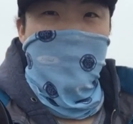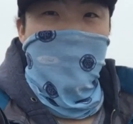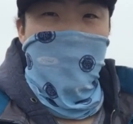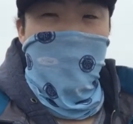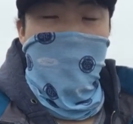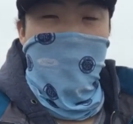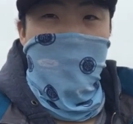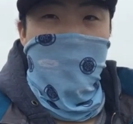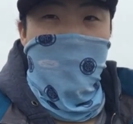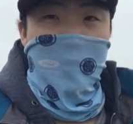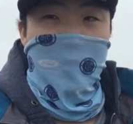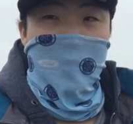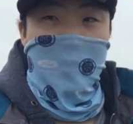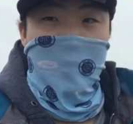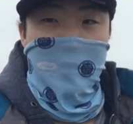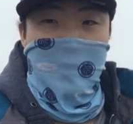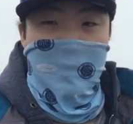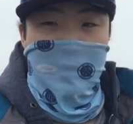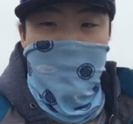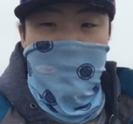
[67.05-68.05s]
So,
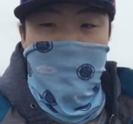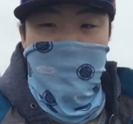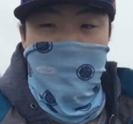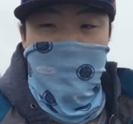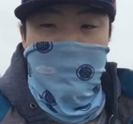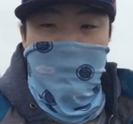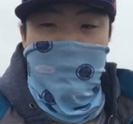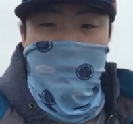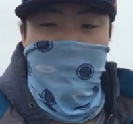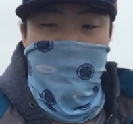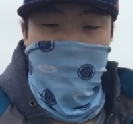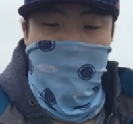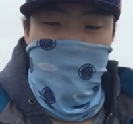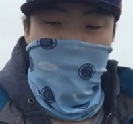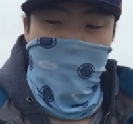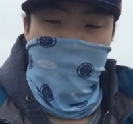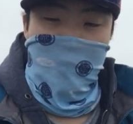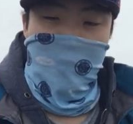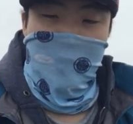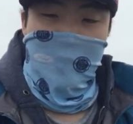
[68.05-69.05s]
eh,
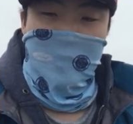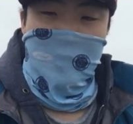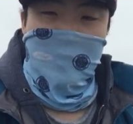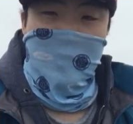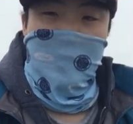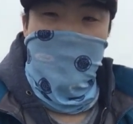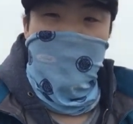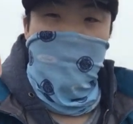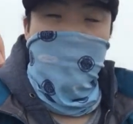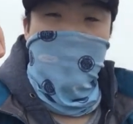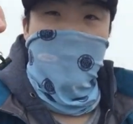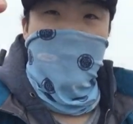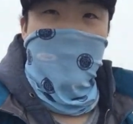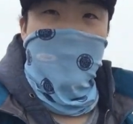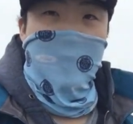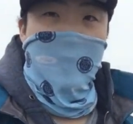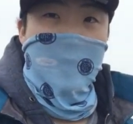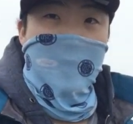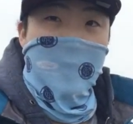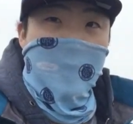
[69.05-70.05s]
I don't know if you guys can see it,
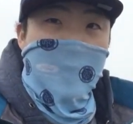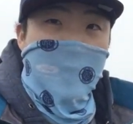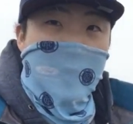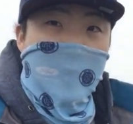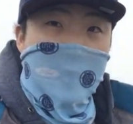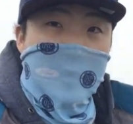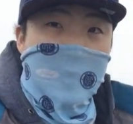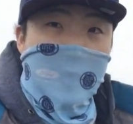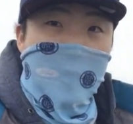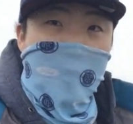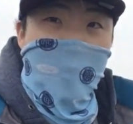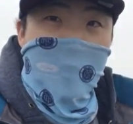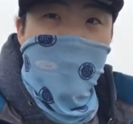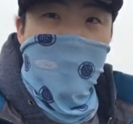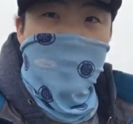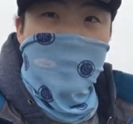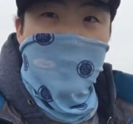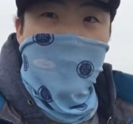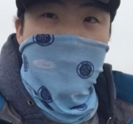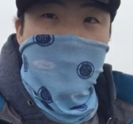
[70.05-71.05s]
but that's kind of
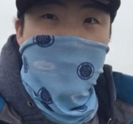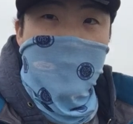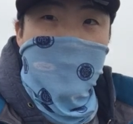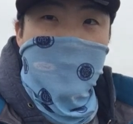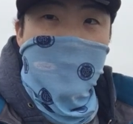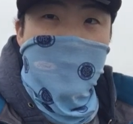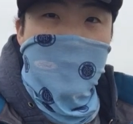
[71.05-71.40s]
what it looks like.